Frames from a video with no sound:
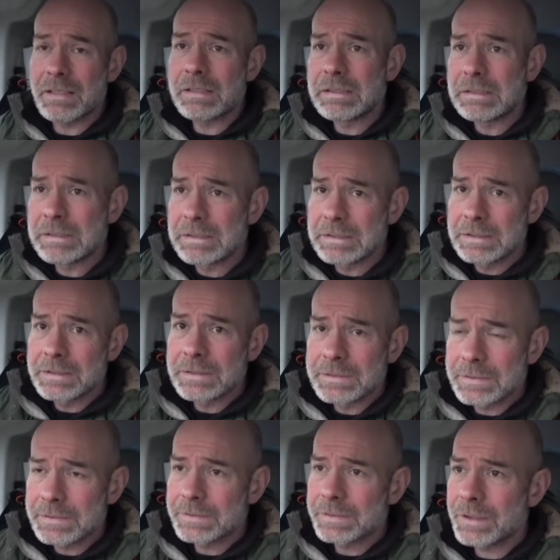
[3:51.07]

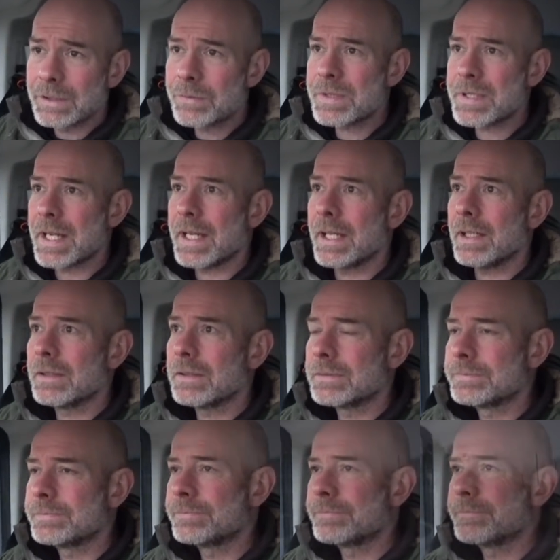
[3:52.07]
Oh
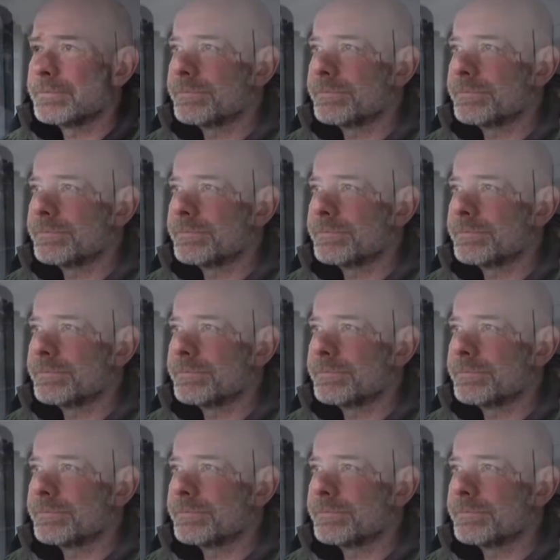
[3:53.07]
dear.